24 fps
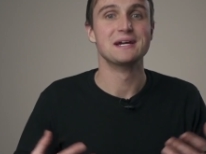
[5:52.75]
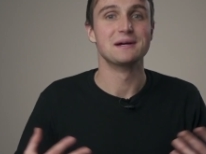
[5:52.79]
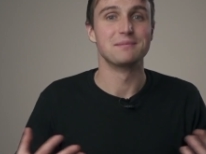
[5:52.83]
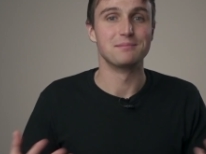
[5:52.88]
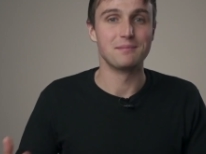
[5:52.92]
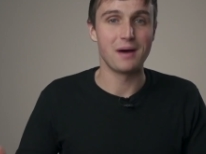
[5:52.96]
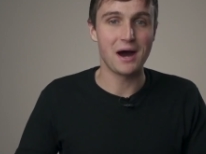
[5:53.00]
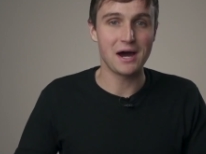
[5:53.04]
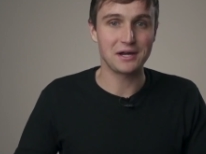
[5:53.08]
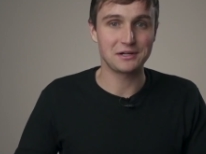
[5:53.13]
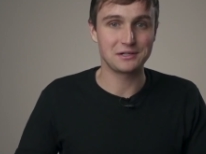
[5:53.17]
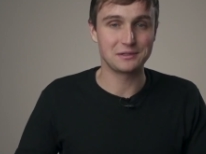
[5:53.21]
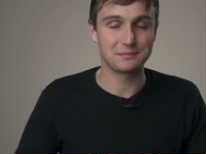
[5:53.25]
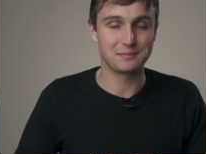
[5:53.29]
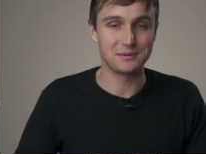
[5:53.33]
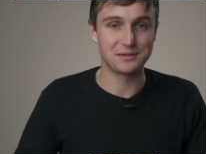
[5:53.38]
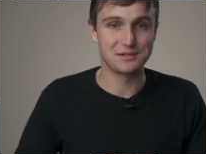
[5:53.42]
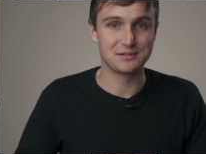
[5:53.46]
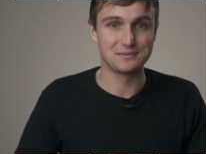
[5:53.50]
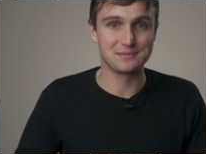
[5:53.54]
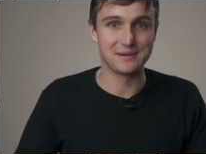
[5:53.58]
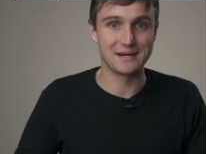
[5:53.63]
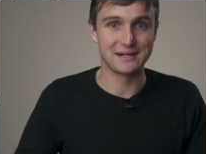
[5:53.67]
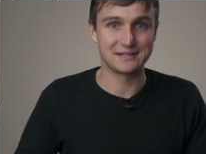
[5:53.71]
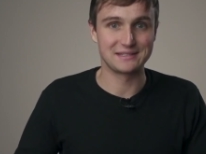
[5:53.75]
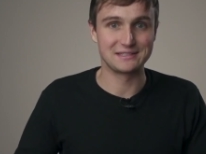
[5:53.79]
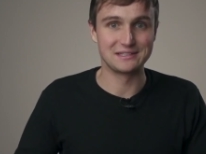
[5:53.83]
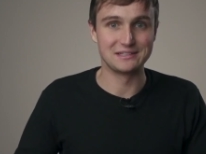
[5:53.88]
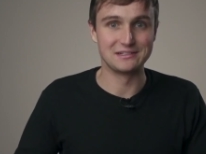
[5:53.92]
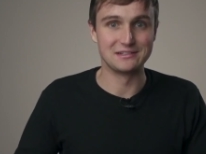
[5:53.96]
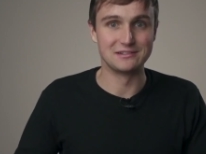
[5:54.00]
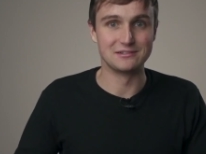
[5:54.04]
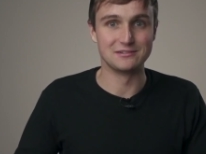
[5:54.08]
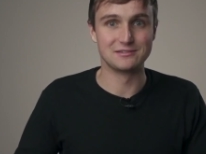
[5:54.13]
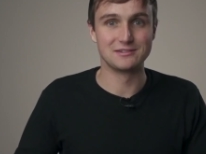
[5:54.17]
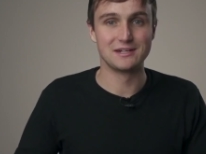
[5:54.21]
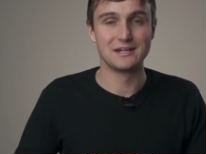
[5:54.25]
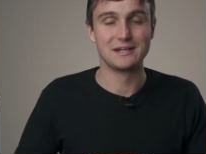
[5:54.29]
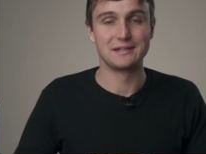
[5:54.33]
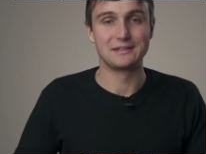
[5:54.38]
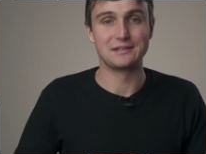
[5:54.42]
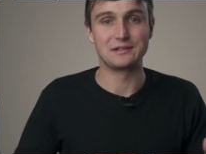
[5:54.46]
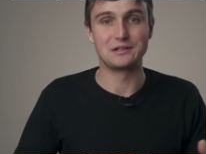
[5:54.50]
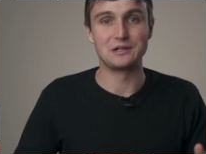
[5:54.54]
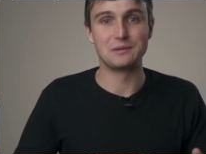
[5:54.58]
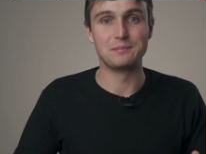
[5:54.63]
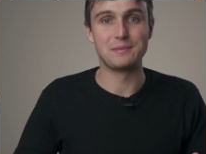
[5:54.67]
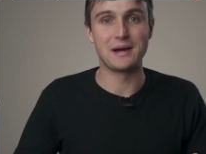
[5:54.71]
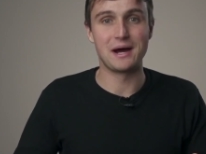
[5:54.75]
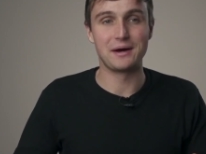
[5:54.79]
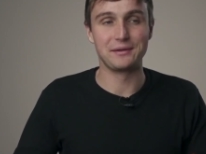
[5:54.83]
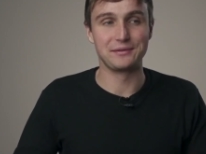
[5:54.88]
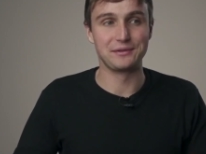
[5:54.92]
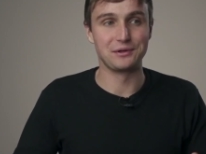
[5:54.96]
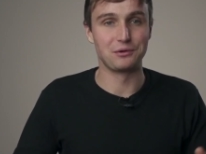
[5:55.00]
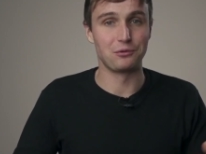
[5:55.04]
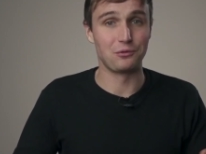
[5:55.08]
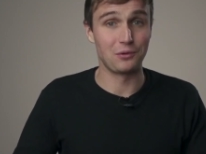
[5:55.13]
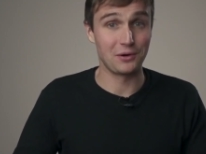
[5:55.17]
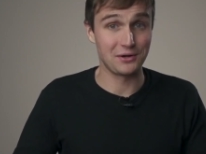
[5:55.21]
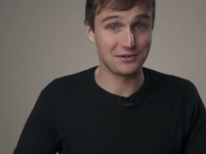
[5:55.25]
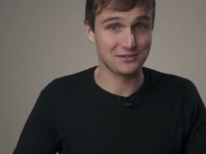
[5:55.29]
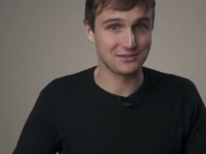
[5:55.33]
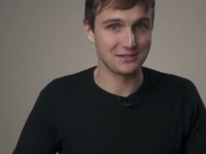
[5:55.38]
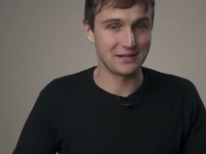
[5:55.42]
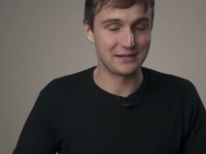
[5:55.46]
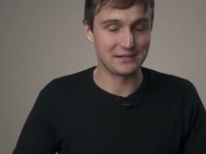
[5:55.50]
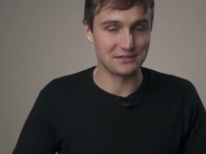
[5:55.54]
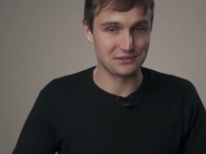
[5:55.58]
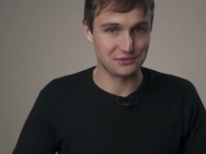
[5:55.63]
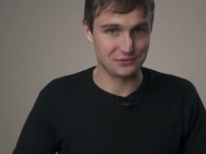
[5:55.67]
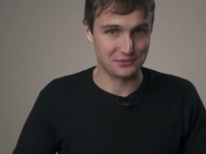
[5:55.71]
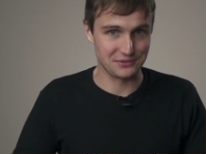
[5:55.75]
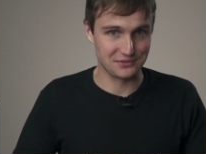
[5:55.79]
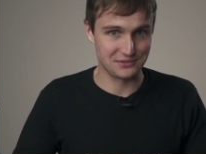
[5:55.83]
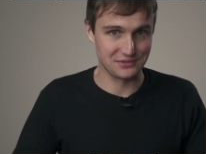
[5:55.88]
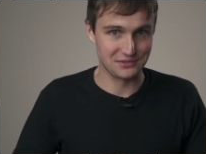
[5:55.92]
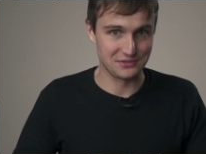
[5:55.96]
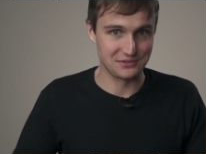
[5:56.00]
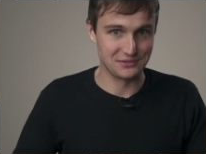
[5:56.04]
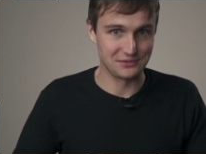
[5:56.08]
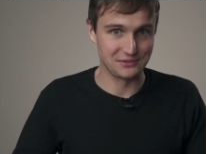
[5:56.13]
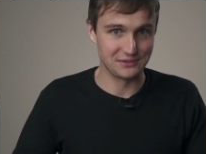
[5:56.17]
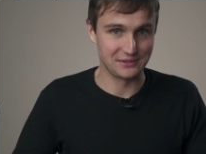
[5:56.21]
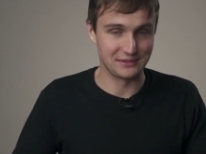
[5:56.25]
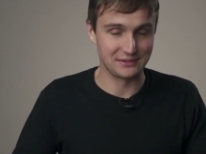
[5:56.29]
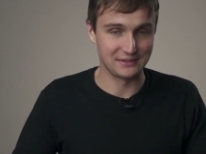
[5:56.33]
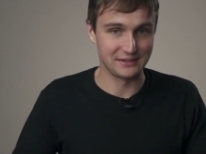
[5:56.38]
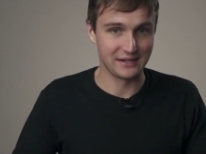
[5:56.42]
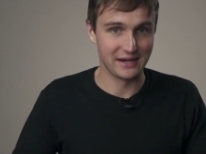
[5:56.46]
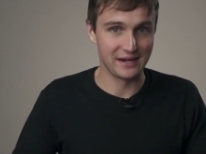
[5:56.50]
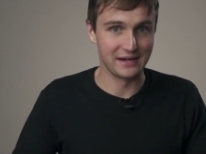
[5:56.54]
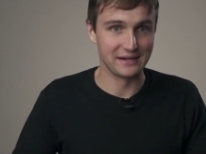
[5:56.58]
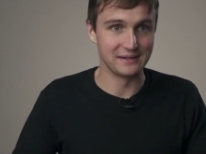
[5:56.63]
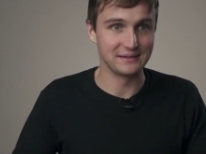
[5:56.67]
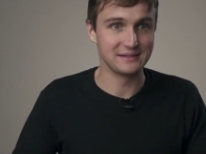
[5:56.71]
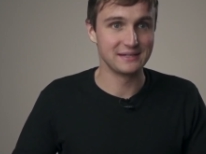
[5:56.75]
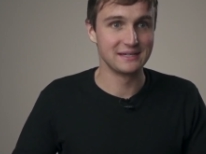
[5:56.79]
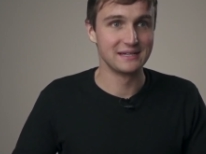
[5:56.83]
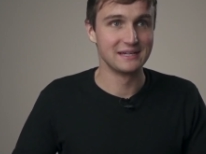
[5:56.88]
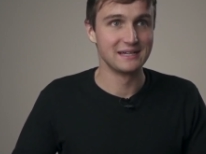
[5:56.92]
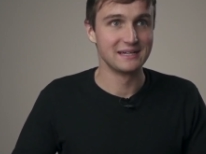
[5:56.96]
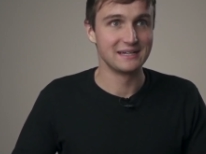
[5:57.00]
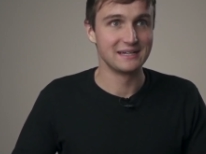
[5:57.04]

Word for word: modern perspective, they're about the worst light sources you can get.